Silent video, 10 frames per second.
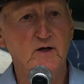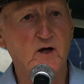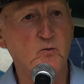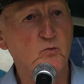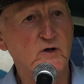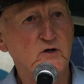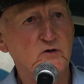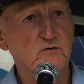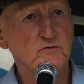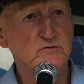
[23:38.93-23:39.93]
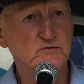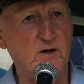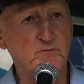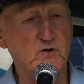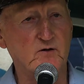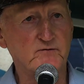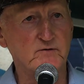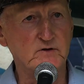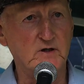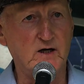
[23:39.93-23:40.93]
and when he jumped off
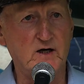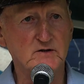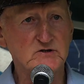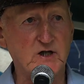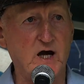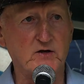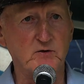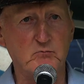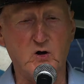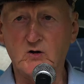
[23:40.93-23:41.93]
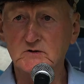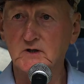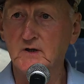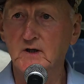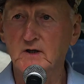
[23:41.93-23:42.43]
the starting blocks,